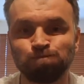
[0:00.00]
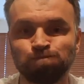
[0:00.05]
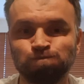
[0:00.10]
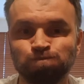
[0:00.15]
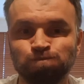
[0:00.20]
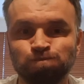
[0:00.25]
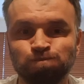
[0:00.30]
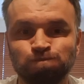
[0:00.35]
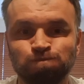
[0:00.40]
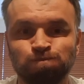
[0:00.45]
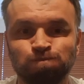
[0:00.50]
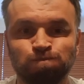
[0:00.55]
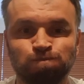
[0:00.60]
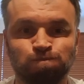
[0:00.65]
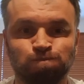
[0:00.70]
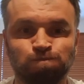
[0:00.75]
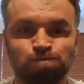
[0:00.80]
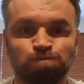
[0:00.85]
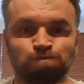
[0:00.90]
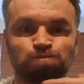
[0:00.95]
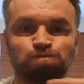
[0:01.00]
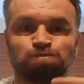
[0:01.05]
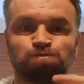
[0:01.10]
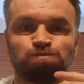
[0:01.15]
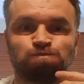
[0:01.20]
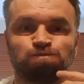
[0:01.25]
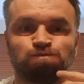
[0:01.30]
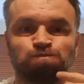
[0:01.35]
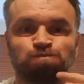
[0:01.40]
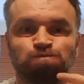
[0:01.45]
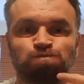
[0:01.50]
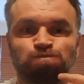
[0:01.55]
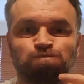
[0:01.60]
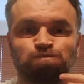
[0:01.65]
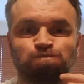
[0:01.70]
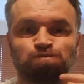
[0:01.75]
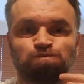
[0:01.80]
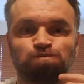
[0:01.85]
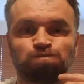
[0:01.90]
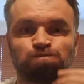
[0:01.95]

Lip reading: Nothing is said.